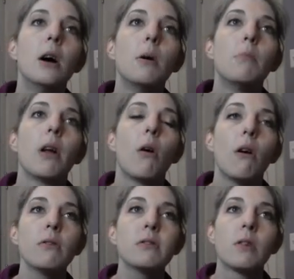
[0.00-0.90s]
But
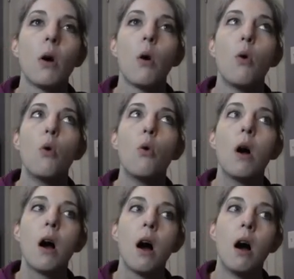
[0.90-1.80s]
also,
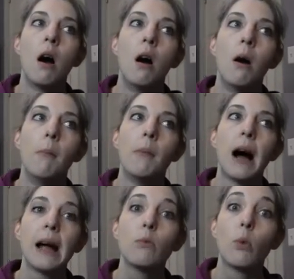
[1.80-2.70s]

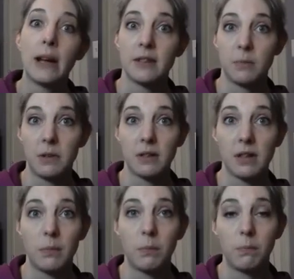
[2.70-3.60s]
I went because
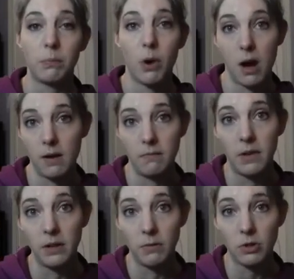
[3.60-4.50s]
I brought
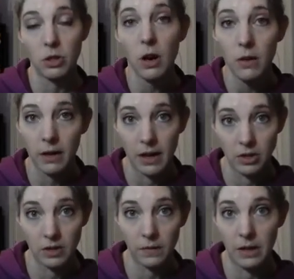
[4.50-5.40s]
my new shawl that I
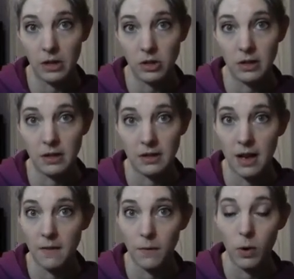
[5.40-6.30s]
just finished the
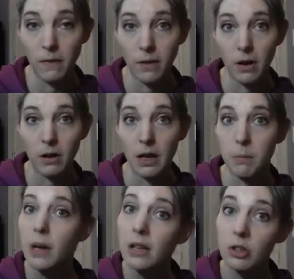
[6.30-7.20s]
design for her to
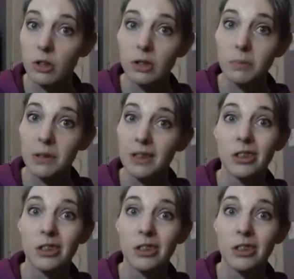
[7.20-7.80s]
get pictures because